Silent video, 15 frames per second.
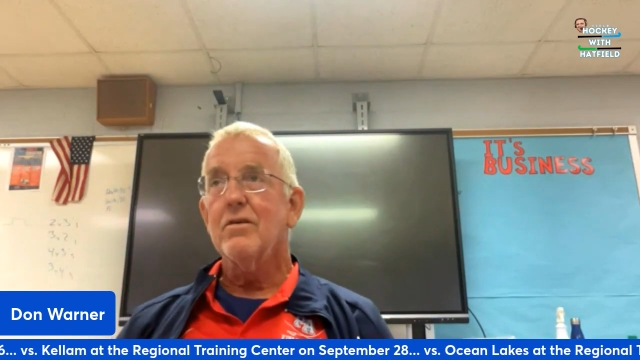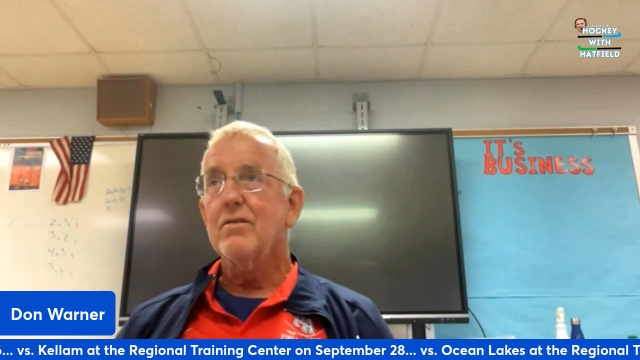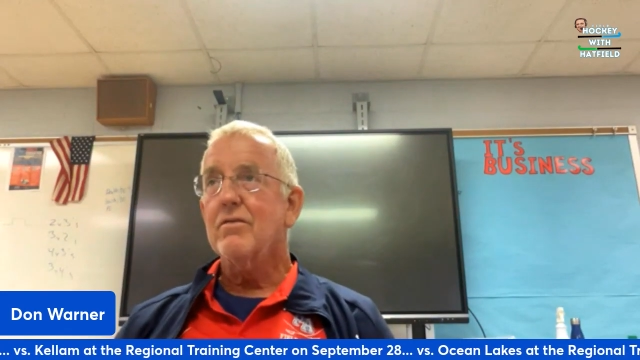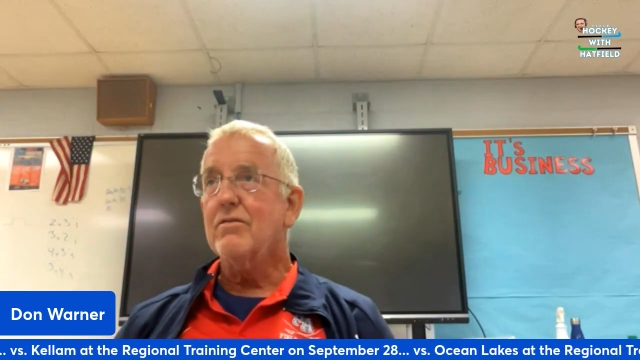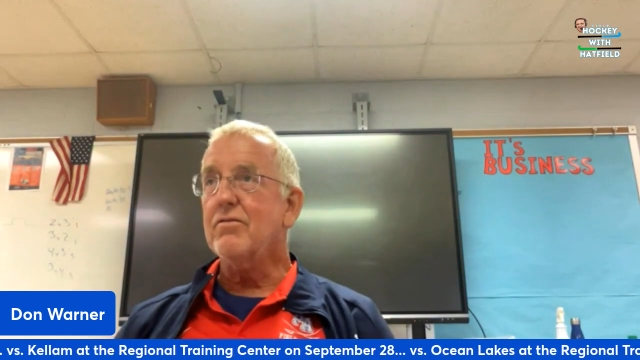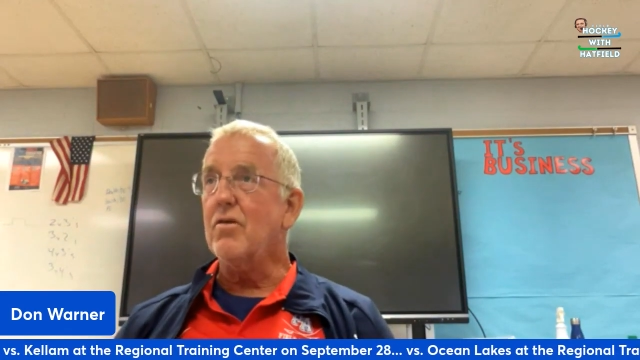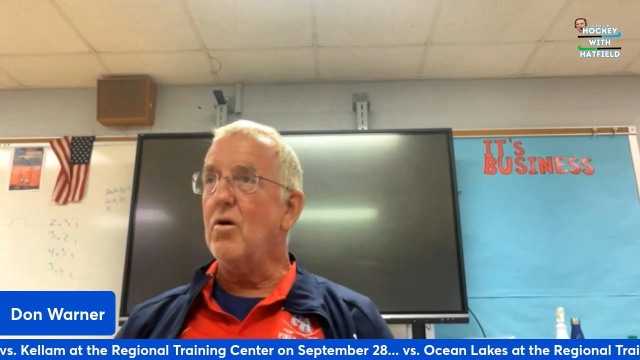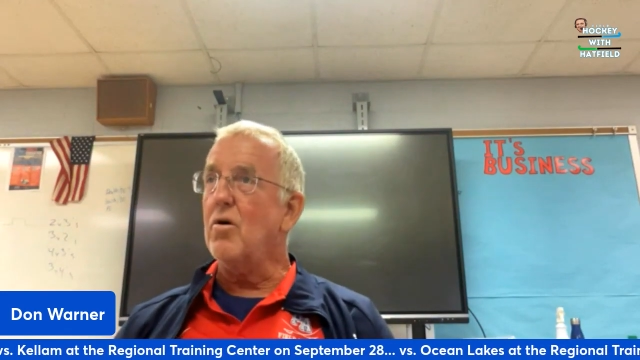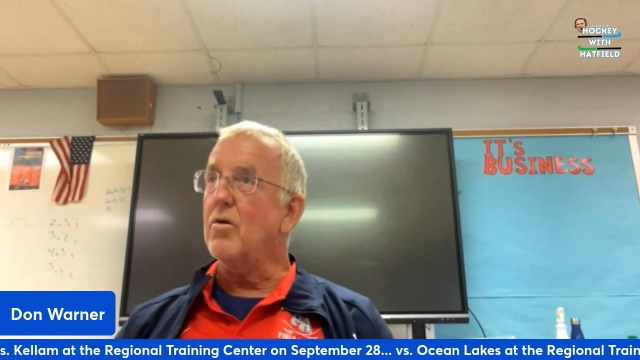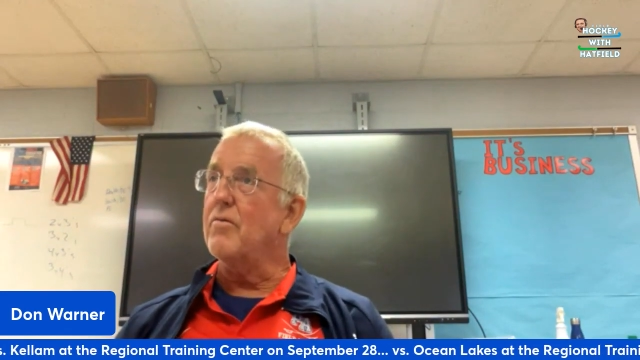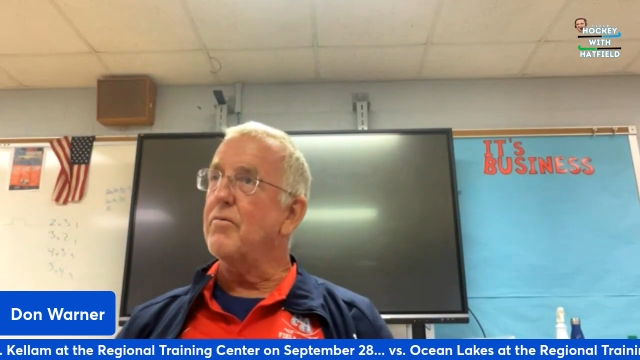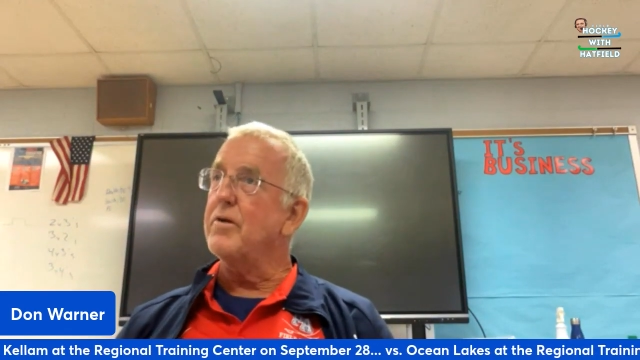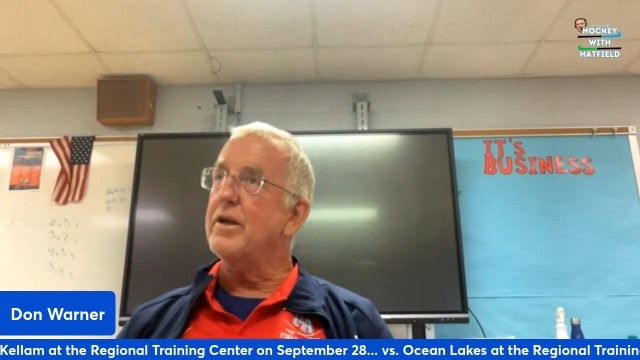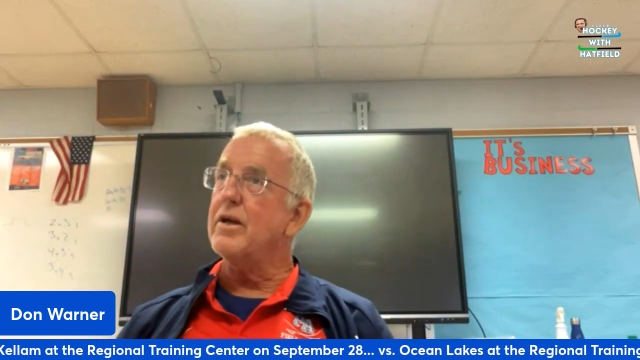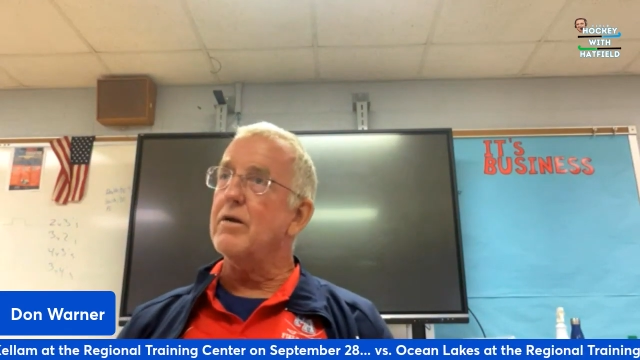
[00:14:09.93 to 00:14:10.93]
So if
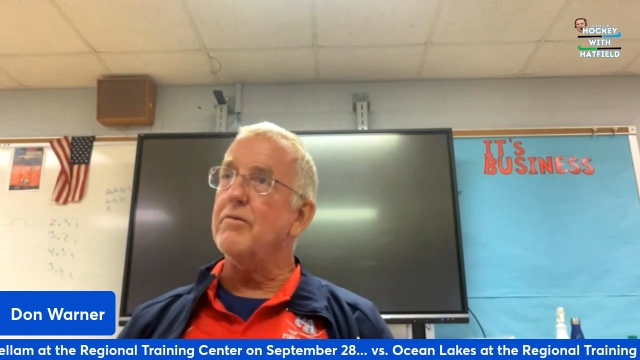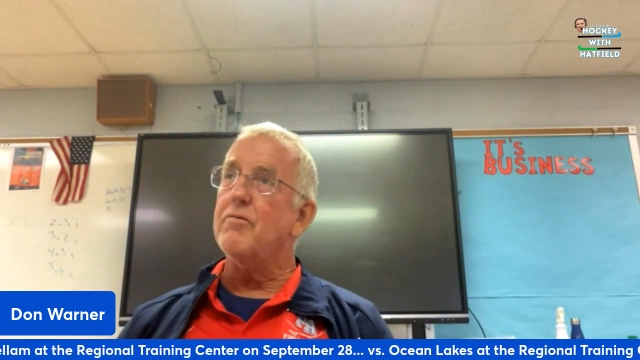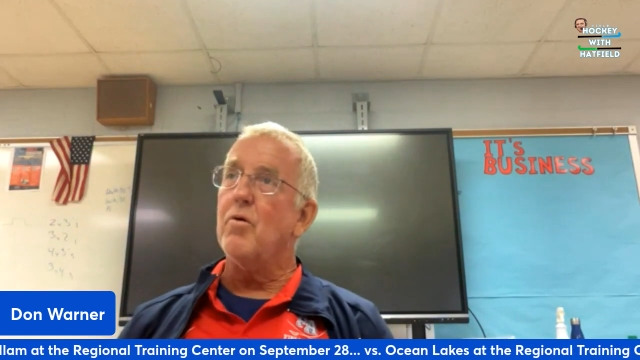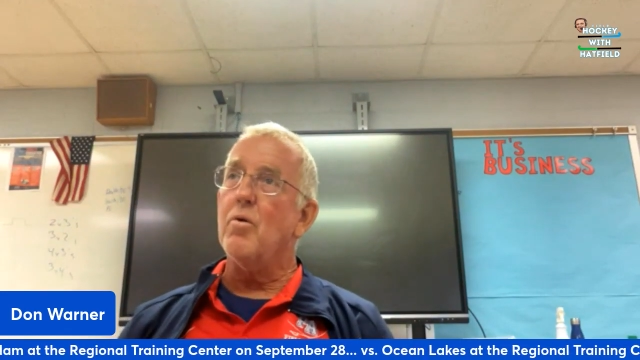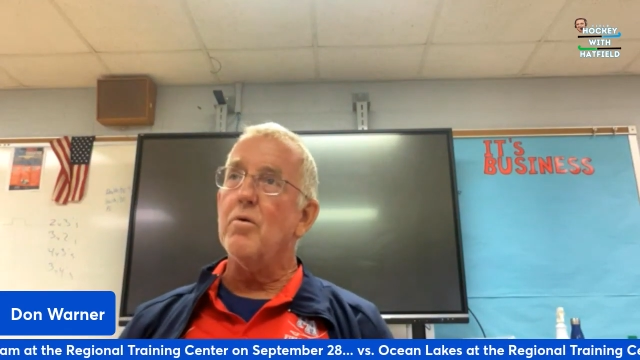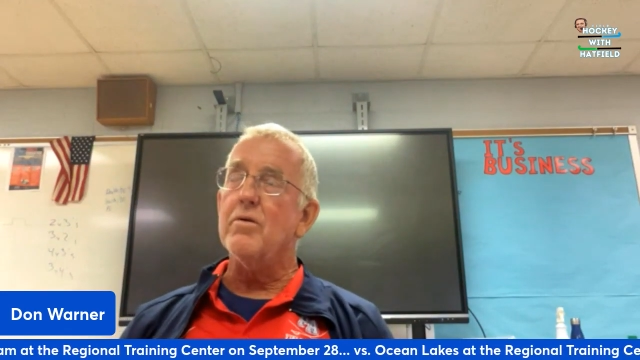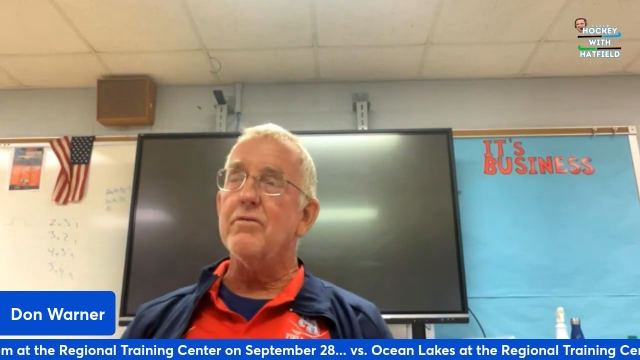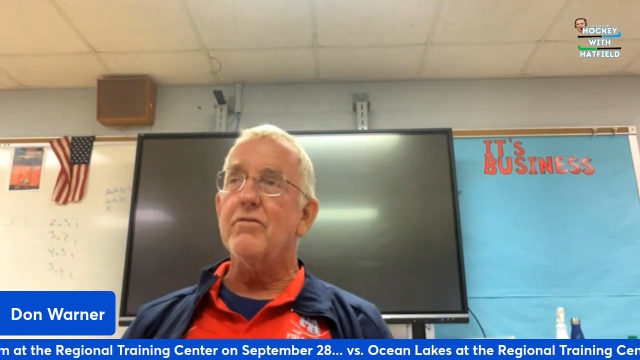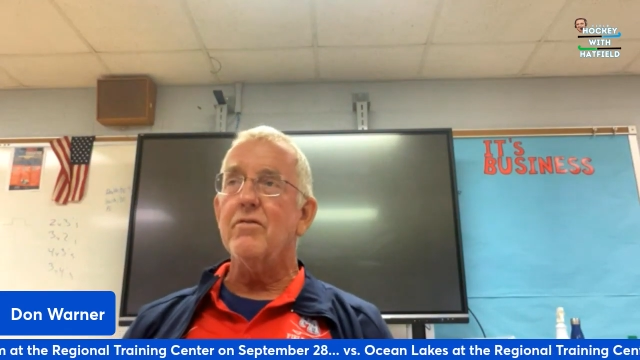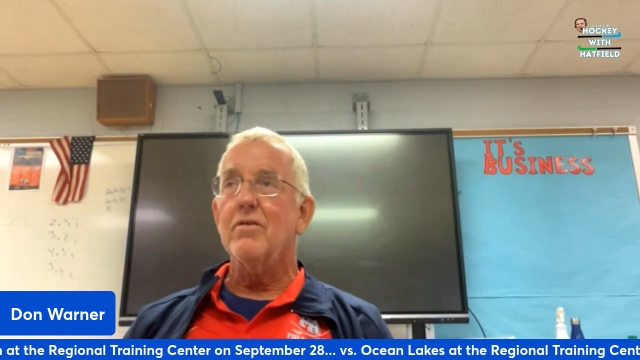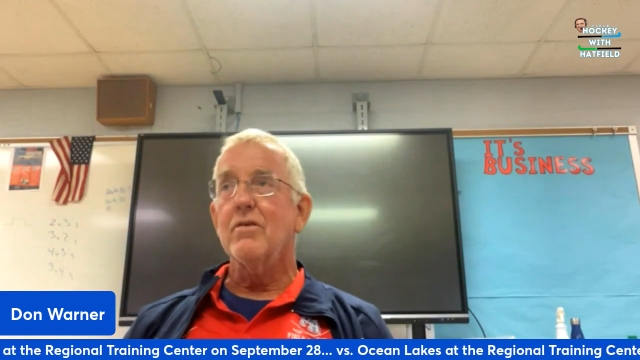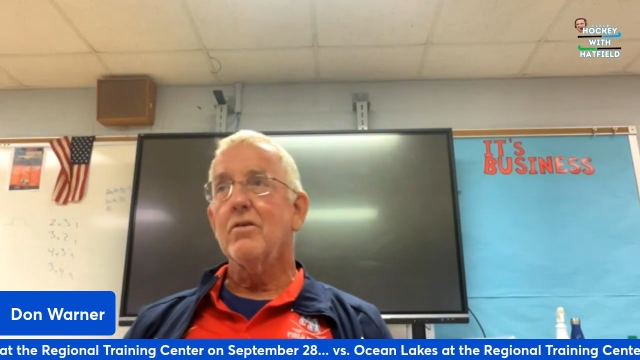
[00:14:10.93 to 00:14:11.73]
we can get our forwards